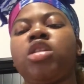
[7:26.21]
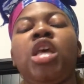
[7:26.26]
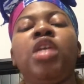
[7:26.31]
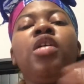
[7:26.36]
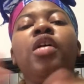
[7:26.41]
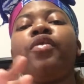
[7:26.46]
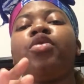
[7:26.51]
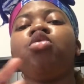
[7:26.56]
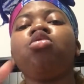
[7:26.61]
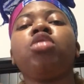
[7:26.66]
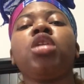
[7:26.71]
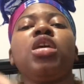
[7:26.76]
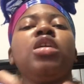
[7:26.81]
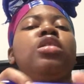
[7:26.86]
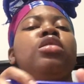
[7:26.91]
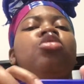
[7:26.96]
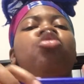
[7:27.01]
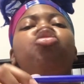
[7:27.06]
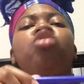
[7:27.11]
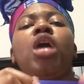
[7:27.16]
Even if you get
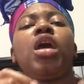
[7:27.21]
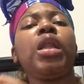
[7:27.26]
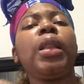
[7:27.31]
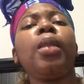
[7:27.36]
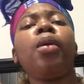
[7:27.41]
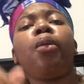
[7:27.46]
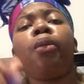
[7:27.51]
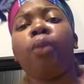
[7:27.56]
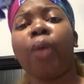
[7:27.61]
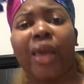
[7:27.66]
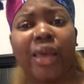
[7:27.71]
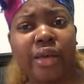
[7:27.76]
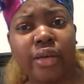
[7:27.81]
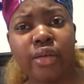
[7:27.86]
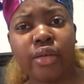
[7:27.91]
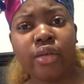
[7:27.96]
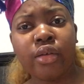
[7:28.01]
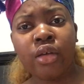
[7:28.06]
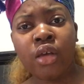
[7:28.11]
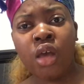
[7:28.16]
a little weight,
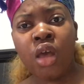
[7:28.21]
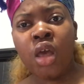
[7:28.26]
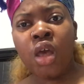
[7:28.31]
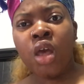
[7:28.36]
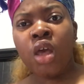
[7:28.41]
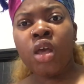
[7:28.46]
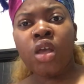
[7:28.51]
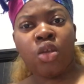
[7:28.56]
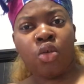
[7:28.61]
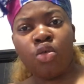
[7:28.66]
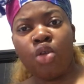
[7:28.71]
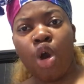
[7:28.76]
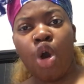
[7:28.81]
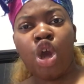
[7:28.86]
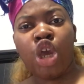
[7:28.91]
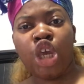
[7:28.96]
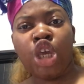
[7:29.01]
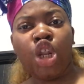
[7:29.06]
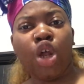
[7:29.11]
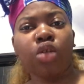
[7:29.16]
you know,
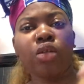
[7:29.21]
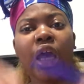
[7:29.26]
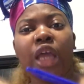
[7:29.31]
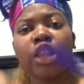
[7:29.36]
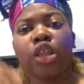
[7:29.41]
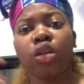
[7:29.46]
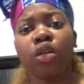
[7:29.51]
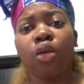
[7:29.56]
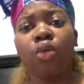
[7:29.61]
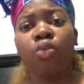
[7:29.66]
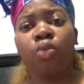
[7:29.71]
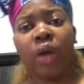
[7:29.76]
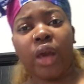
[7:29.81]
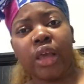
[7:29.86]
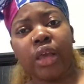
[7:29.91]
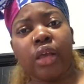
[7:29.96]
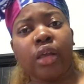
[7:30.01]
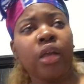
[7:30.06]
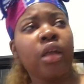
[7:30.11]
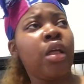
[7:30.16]
and he don't like the little
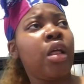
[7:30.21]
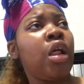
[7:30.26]
weight.